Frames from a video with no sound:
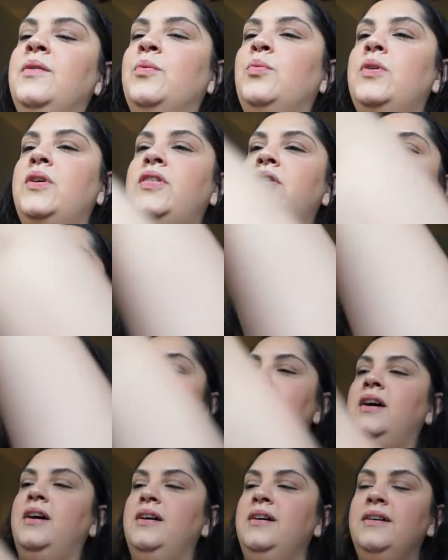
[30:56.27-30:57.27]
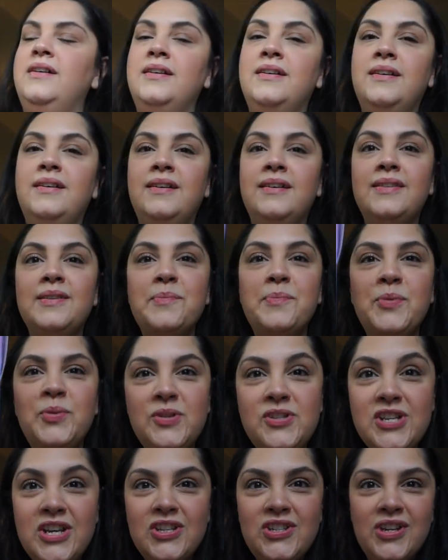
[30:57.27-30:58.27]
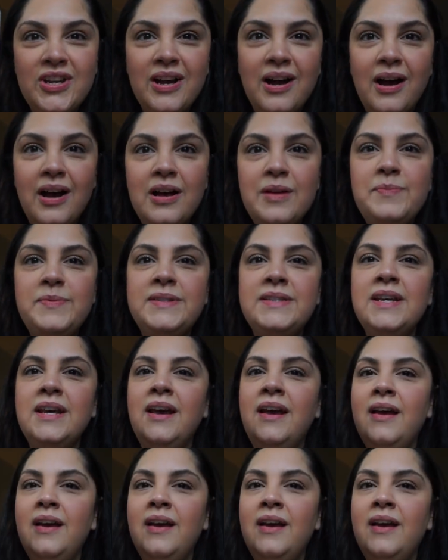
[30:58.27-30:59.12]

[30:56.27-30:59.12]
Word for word: with the, the mood changing cups